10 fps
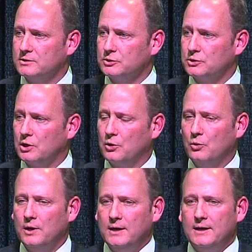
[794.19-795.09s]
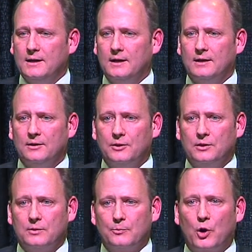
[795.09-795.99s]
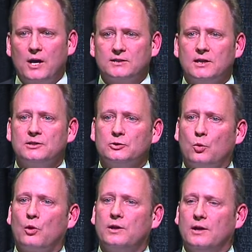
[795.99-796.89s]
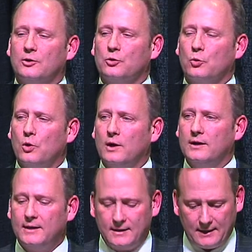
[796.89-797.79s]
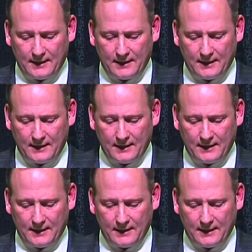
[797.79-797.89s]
And so the process is already underway,